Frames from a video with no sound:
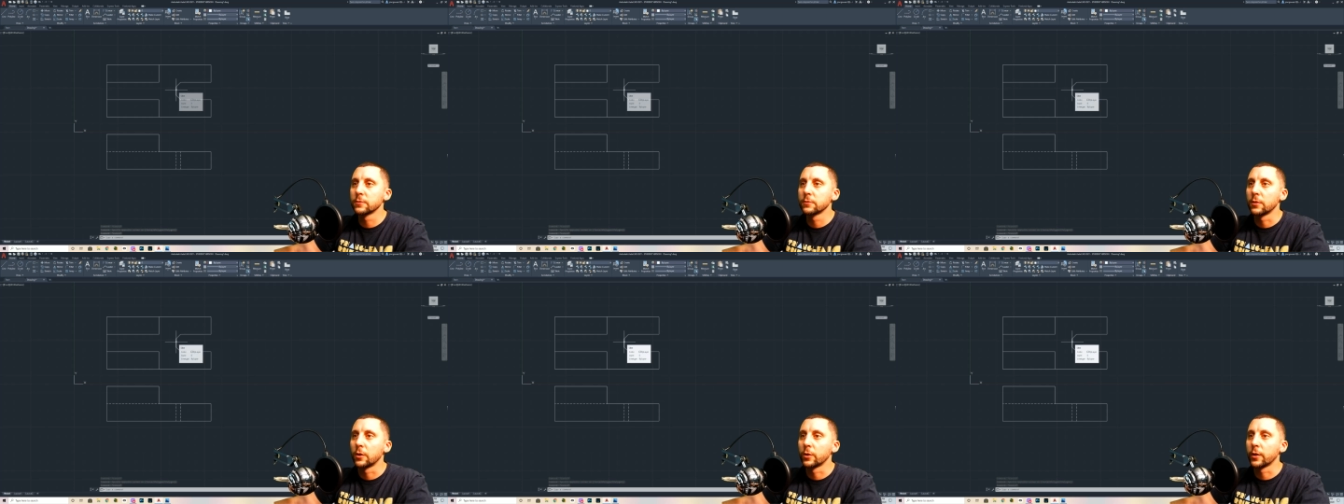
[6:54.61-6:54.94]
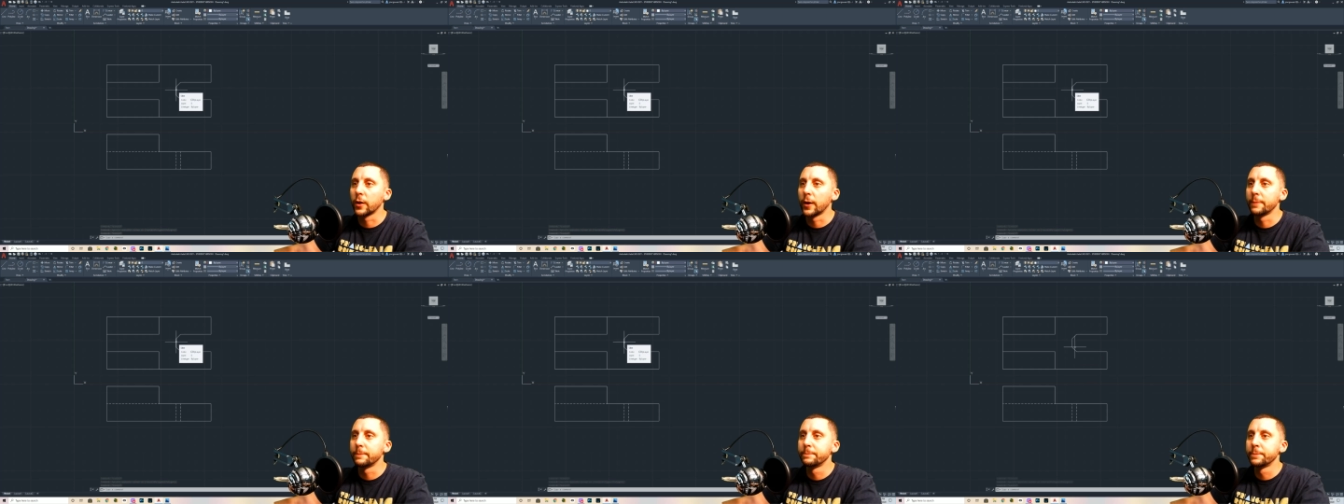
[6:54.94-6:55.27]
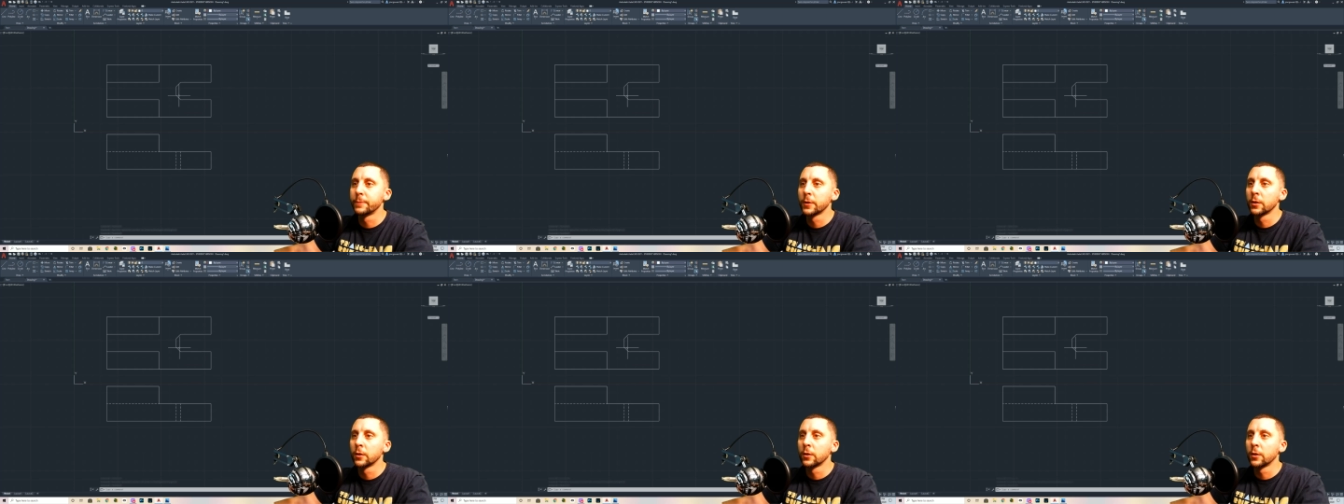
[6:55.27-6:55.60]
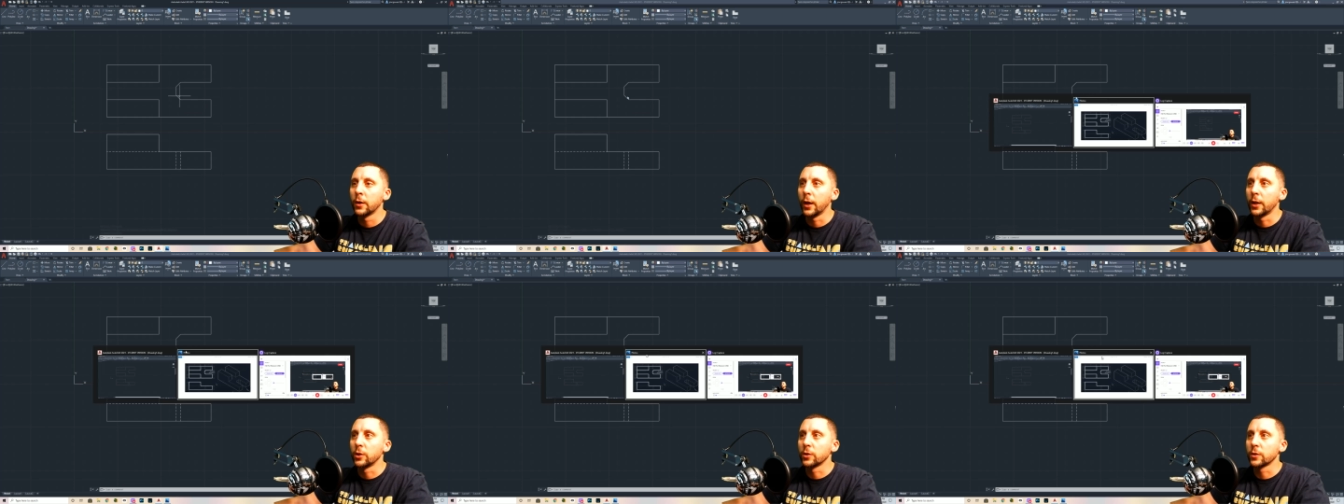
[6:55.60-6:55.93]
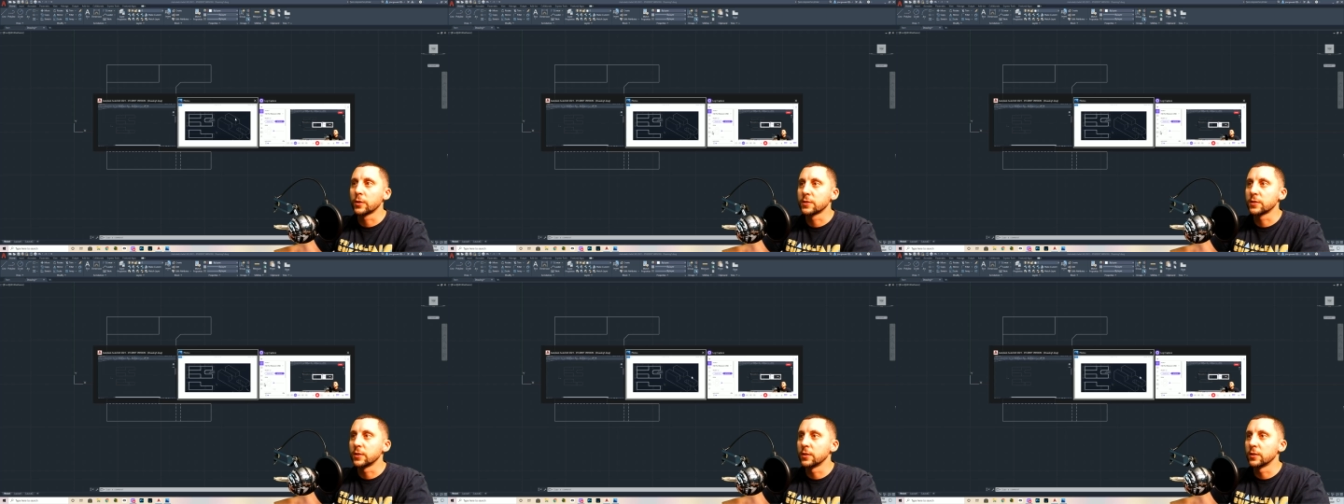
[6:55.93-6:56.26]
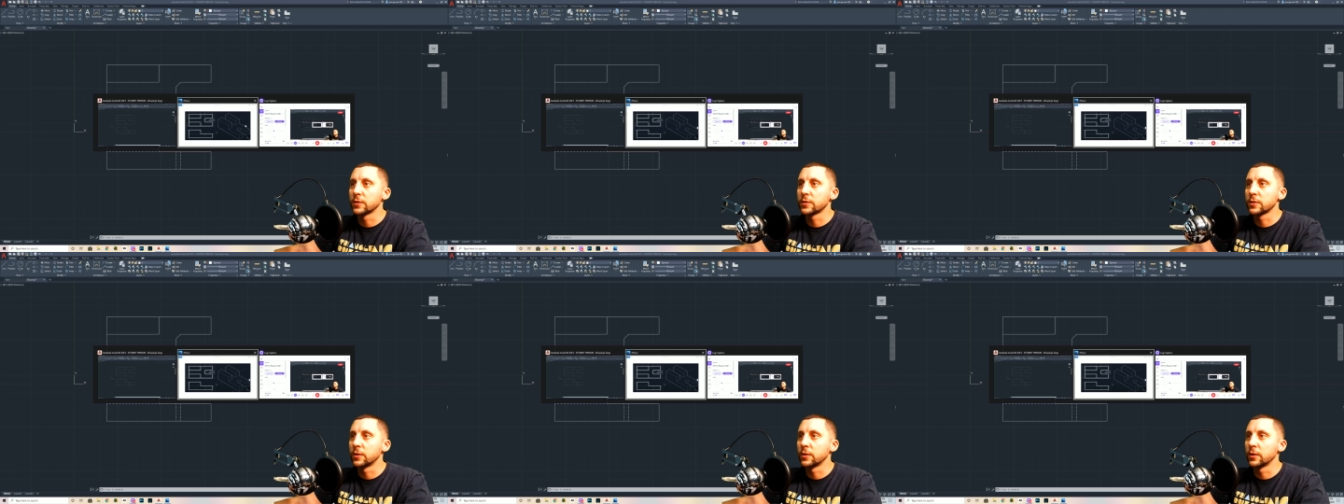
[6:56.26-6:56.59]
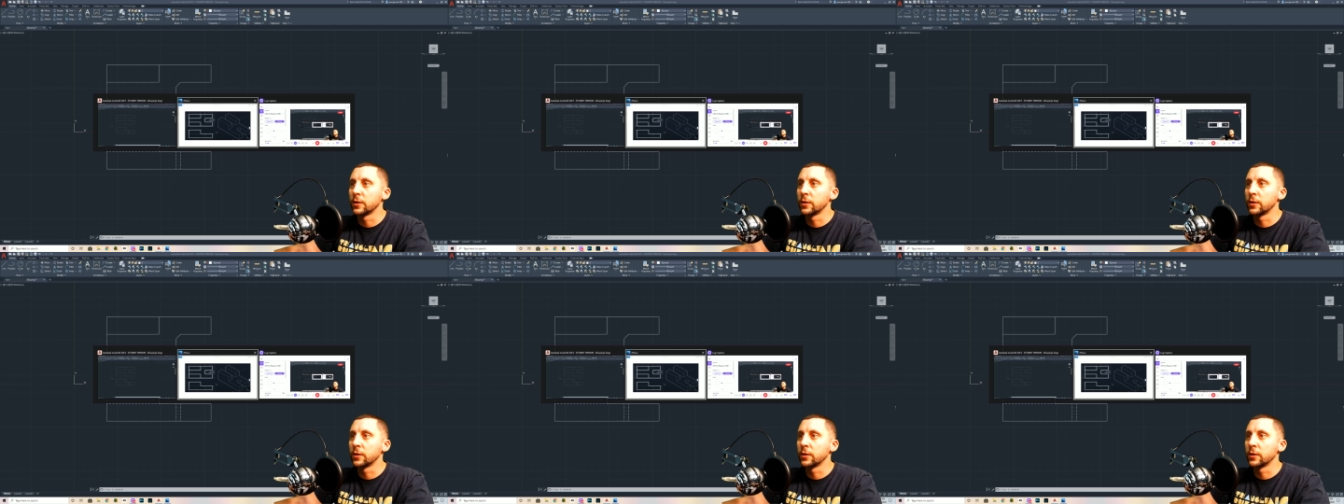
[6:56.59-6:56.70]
okay? And you can see this in the